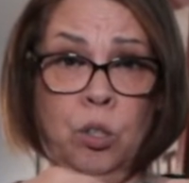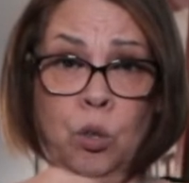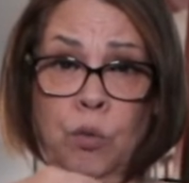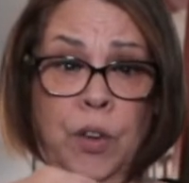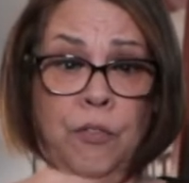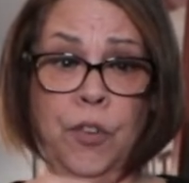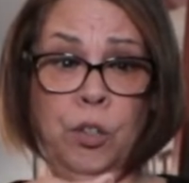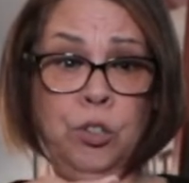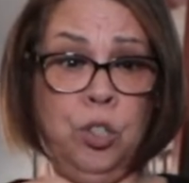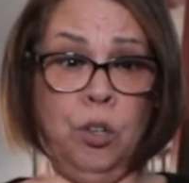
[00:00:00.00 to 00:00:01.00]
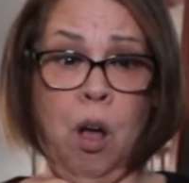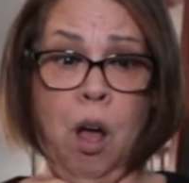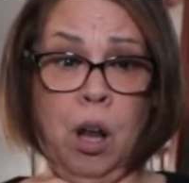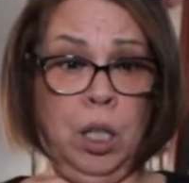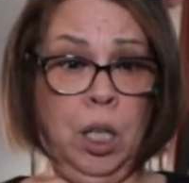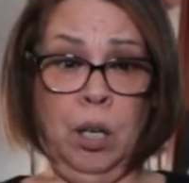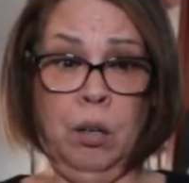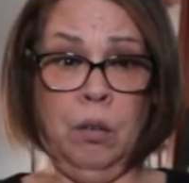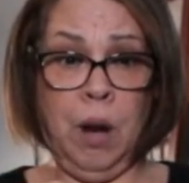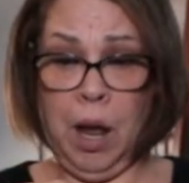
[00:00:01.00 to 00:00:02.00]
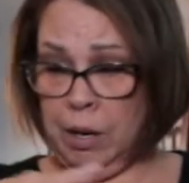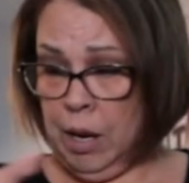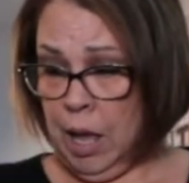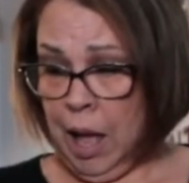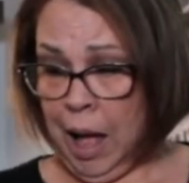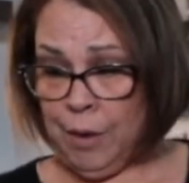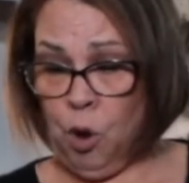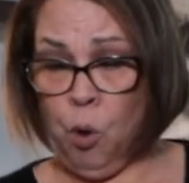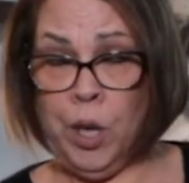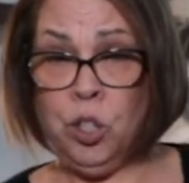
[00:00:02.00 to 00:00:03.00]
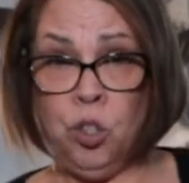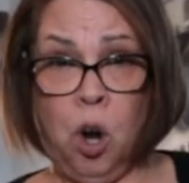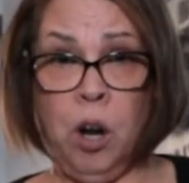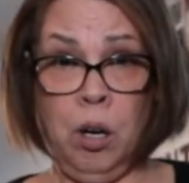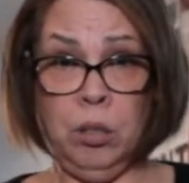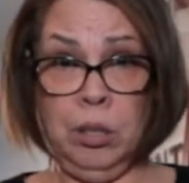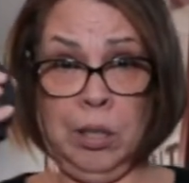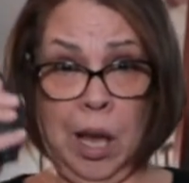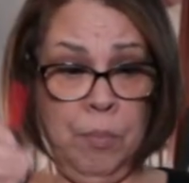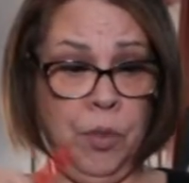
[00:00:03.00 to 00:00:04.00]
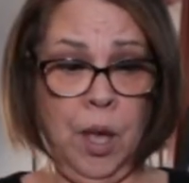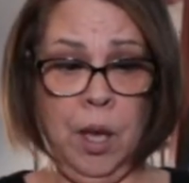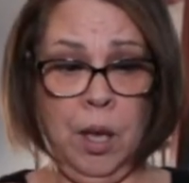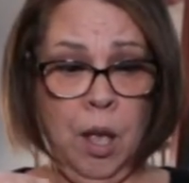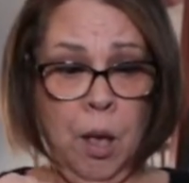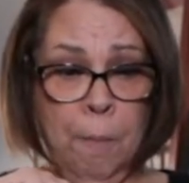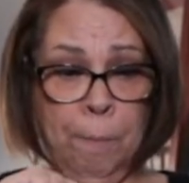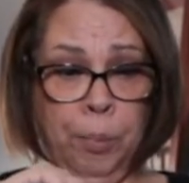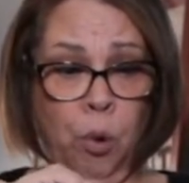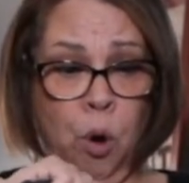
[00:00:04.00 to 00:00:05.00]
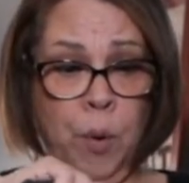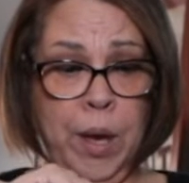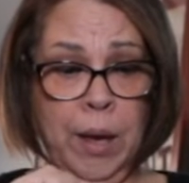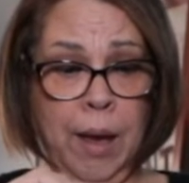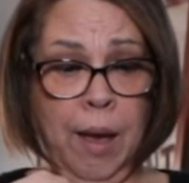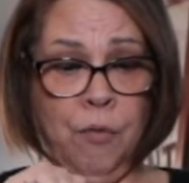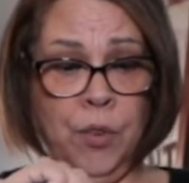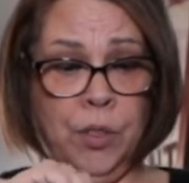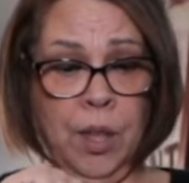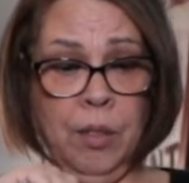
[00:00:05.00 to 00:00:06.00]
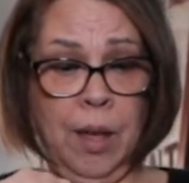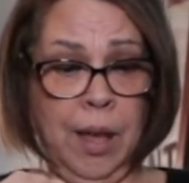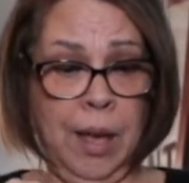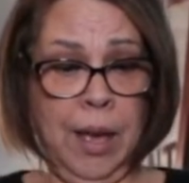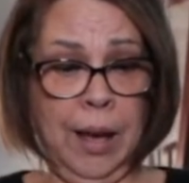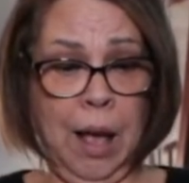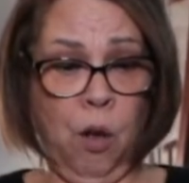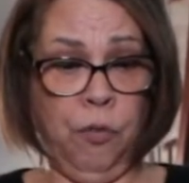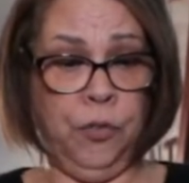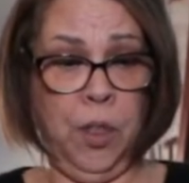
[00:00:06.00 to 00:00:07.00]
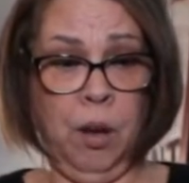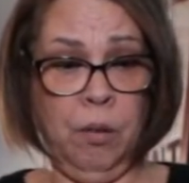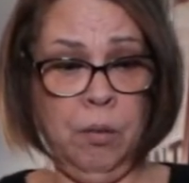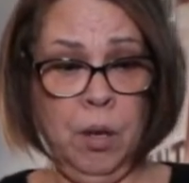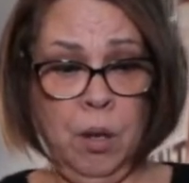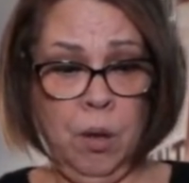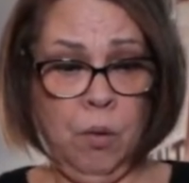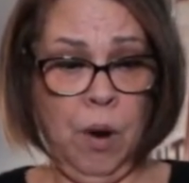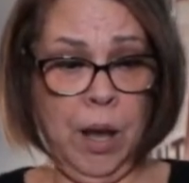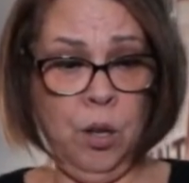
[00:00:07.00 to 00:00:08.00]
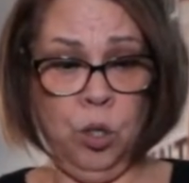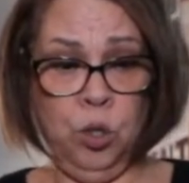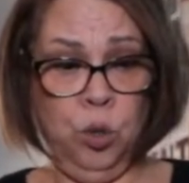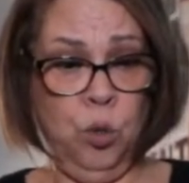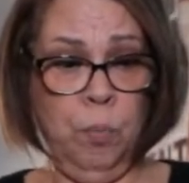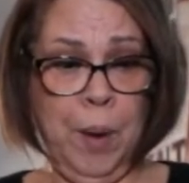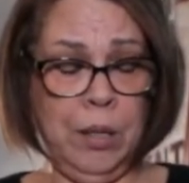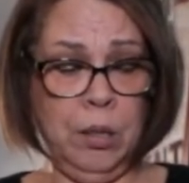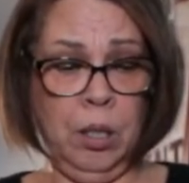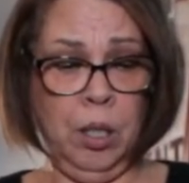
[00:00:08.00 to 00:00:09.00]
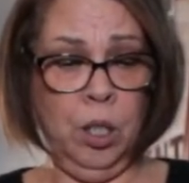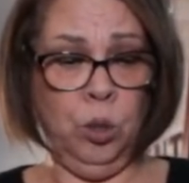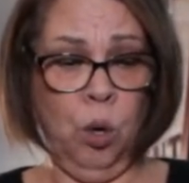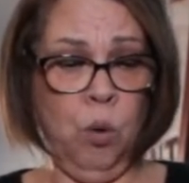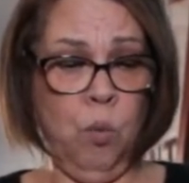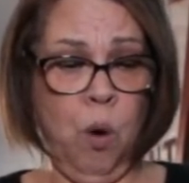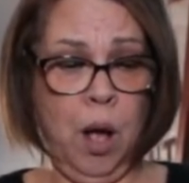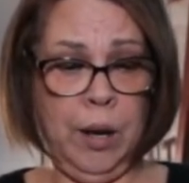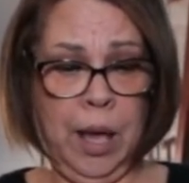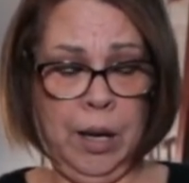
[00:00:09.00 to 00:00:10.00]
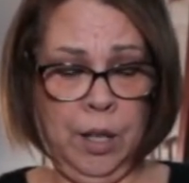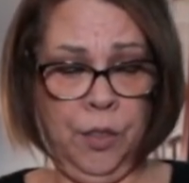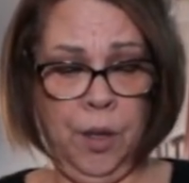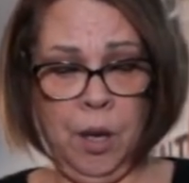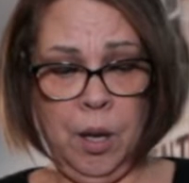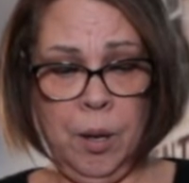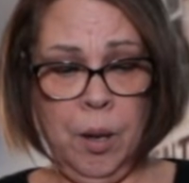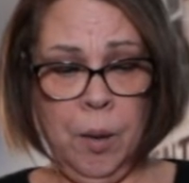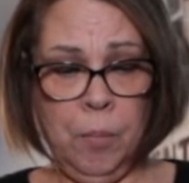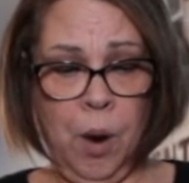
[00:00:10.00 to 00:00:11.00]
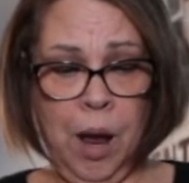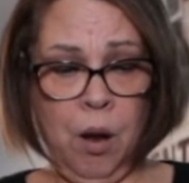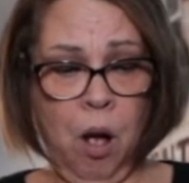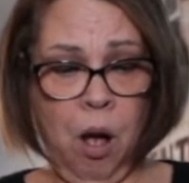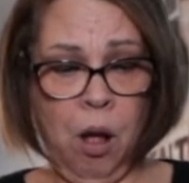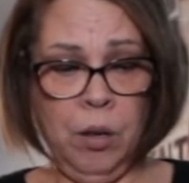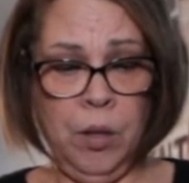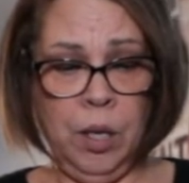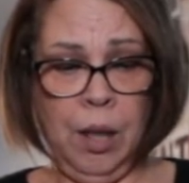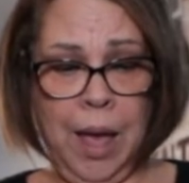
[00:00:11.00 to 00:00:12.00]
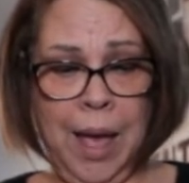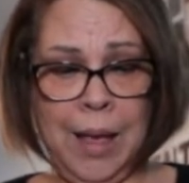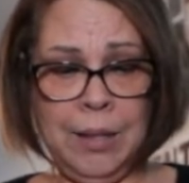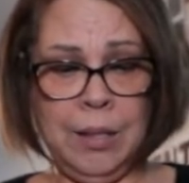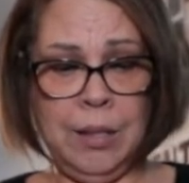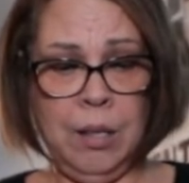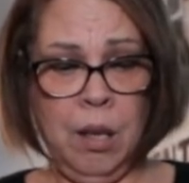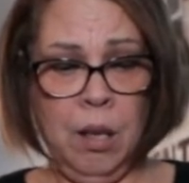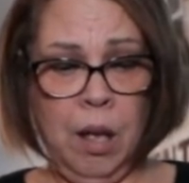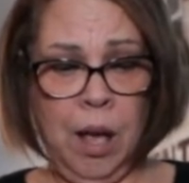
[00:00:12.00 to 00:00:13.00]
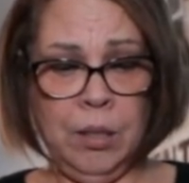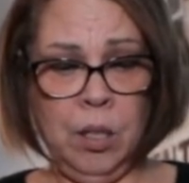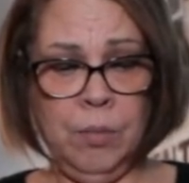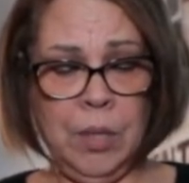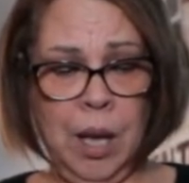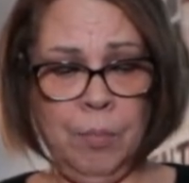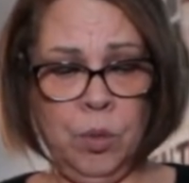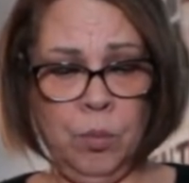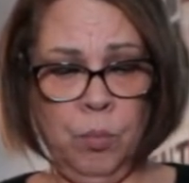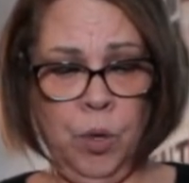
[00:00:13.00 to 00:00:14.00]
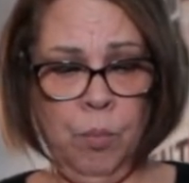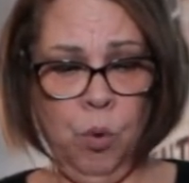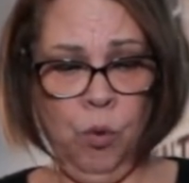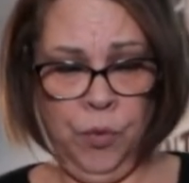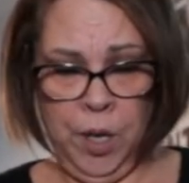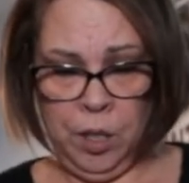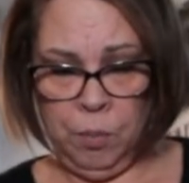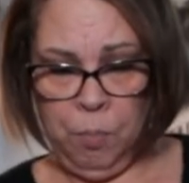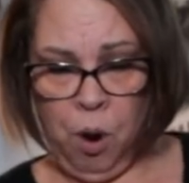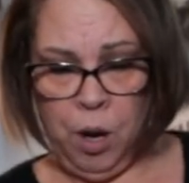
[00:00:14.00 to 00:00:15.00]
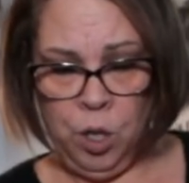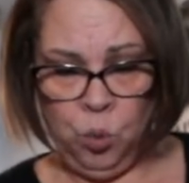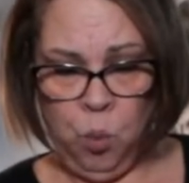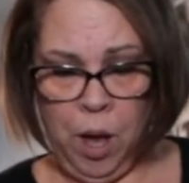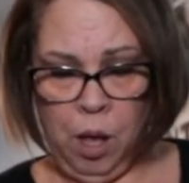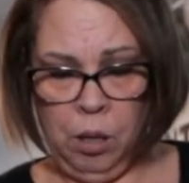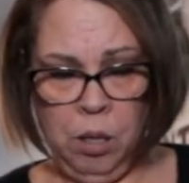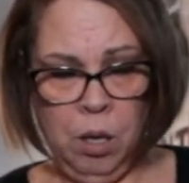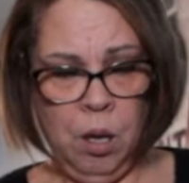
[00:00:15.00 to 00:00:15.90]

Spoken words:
UV filter on here, right? I always start, same thing, blowing everything the heck off there, right? Because you basically don't want anything, right, on the glass. I sometimes remove this part as well,